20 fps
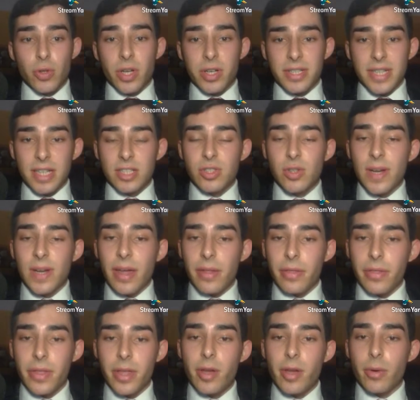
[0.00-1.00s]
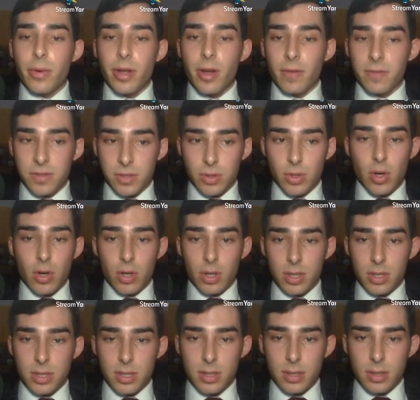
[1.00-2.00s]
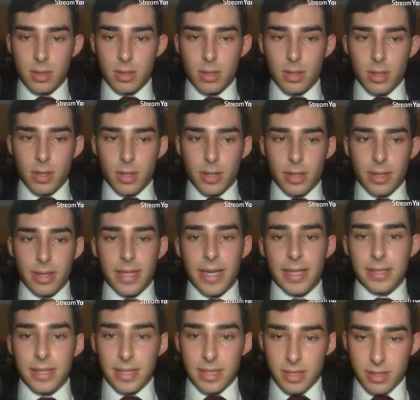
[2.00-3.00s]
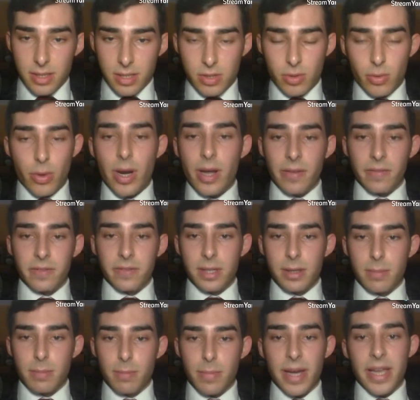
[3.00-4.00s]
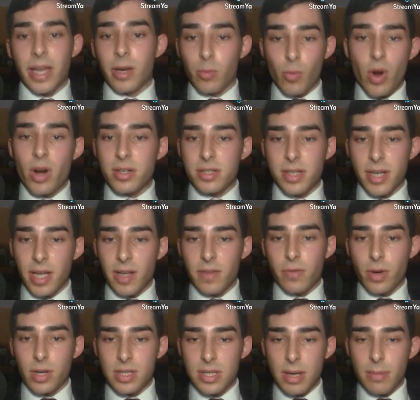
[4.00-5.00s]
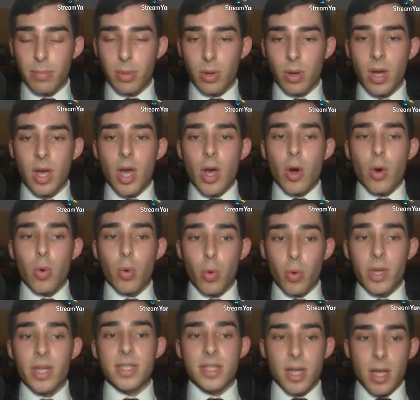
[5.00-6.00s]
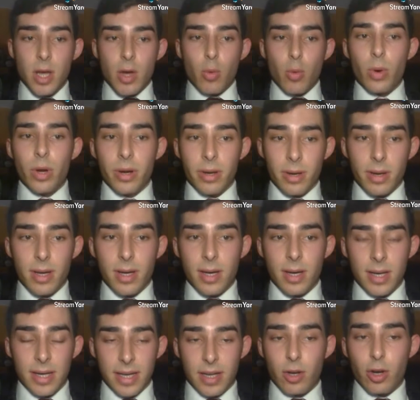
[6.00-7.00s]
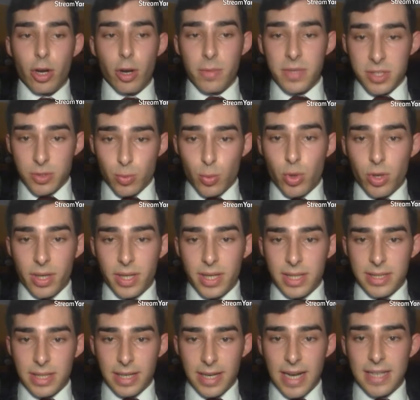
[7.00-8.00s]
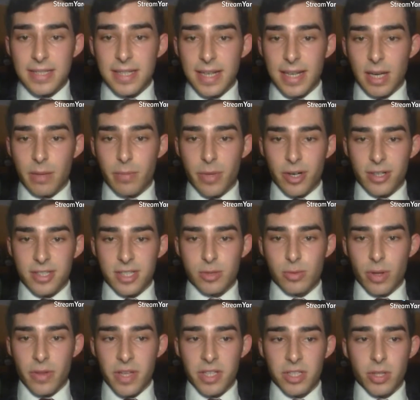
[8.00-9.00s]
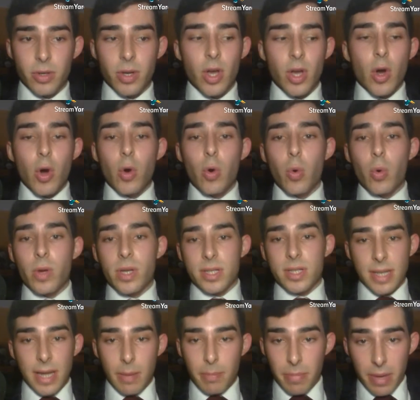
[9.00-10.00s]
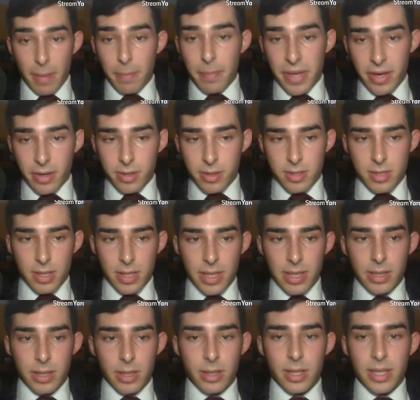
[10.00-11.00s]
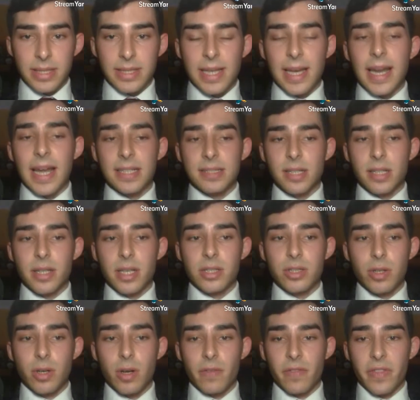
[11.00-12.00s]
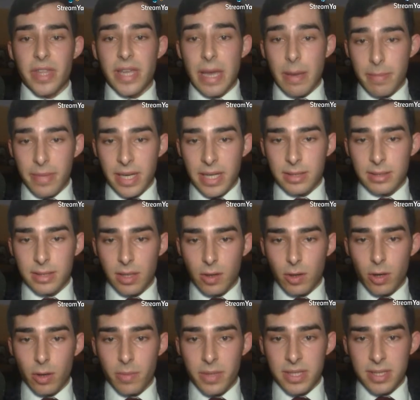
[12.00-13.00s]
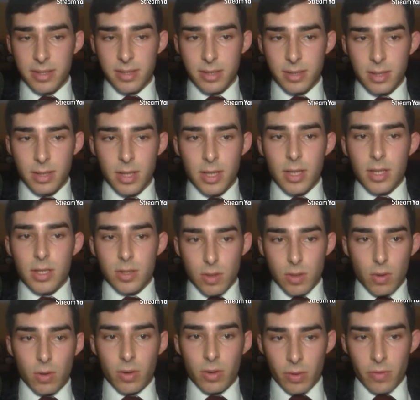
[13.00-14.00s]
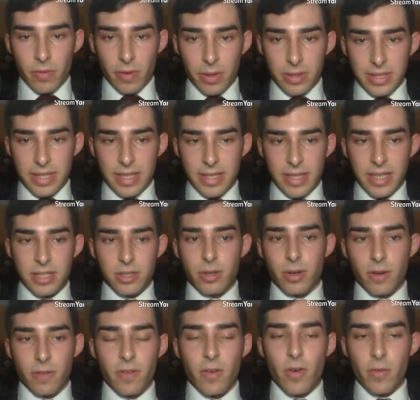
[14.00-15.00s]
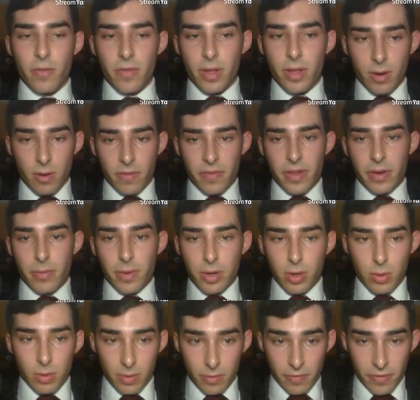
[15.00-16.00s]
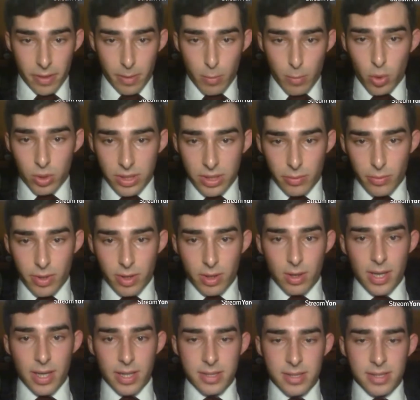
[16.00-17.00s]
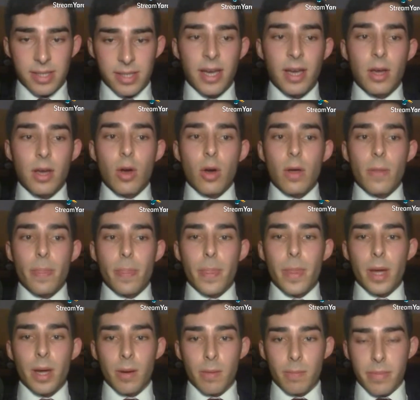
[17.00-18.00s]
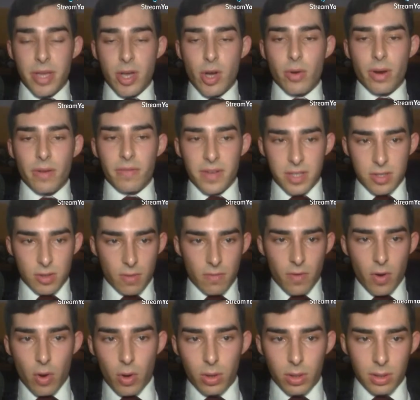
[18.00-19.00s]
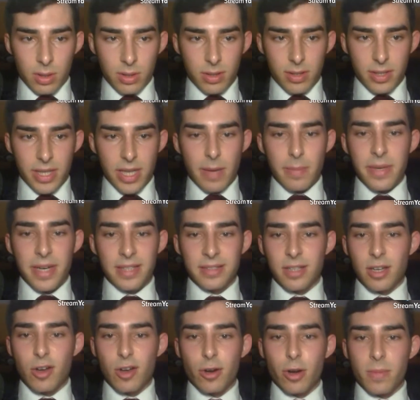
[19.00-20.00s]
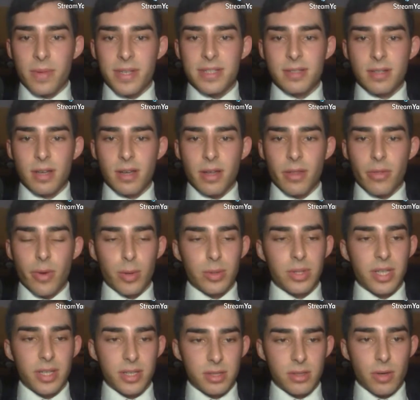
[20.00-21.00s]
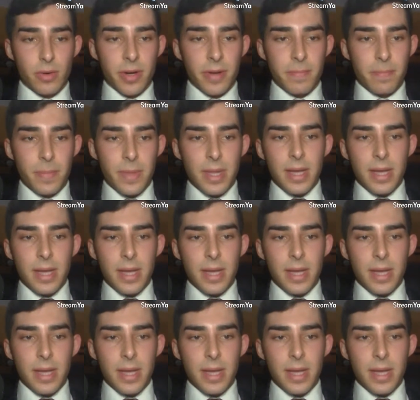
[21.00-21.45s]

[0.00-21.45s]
there is actually a theory of stocks that is described by Anwar Shaikh, for example, who is one economist working in the classical and Marxist tradition, who appears in the last edition of the Eminent Economists. So on the edition of the book that recollects the biographies of all the eminent economists throughout history,